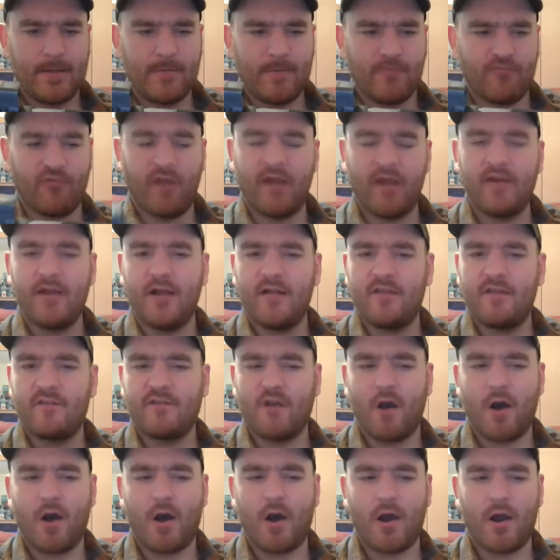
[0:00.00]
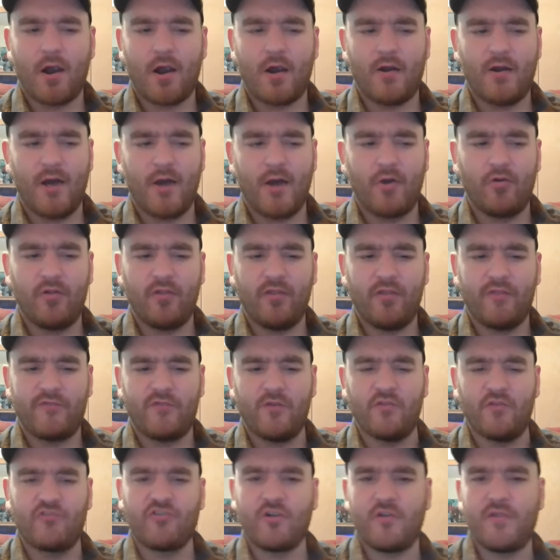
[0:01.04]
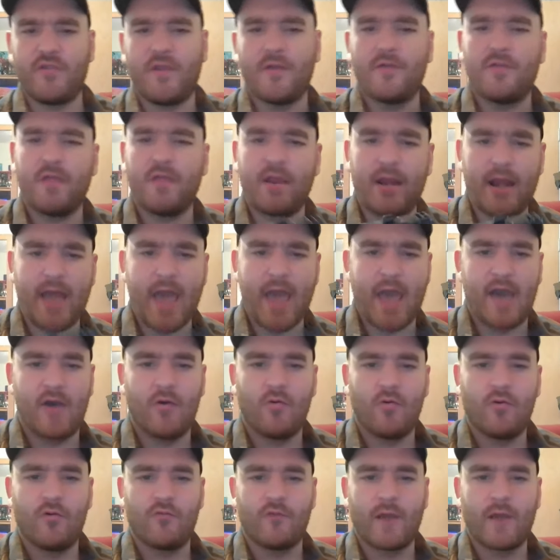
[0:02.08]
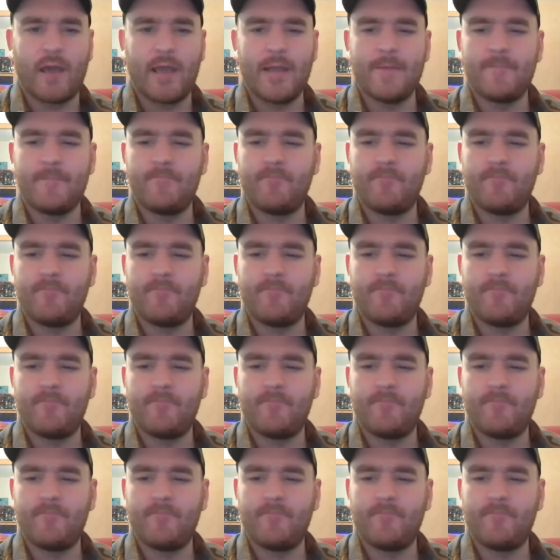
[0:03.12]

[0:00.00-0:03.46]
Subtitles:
Red dots are not only the future, they're the now, right?